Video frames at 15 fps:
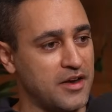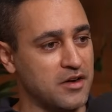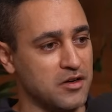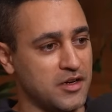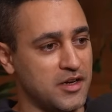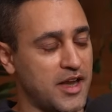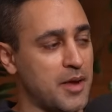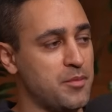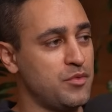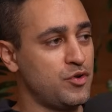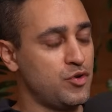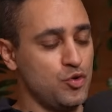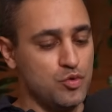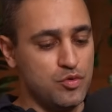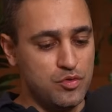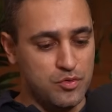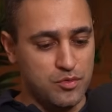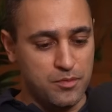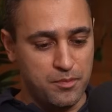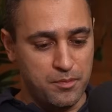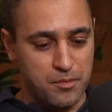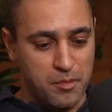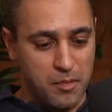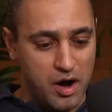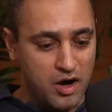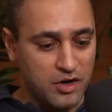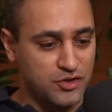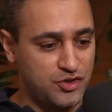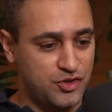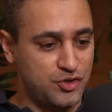attempt to
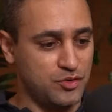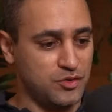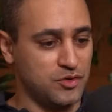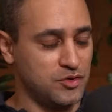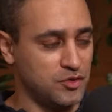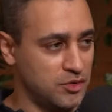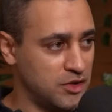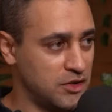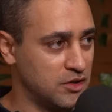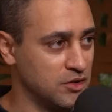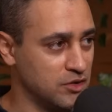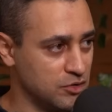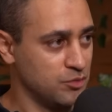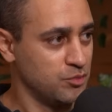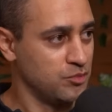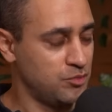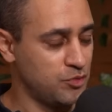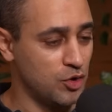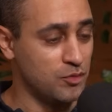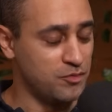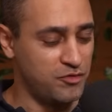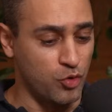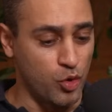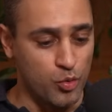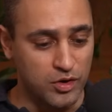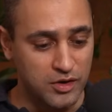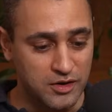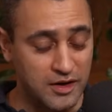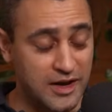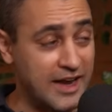march
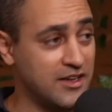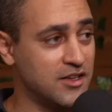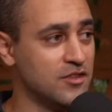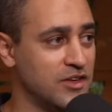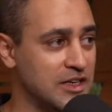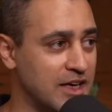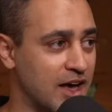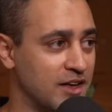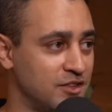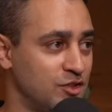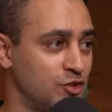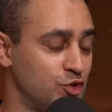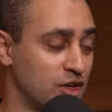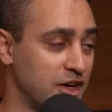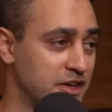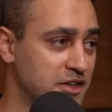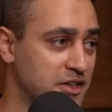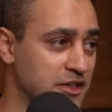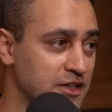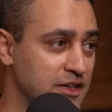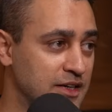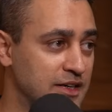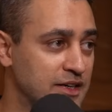forward collectively as a society.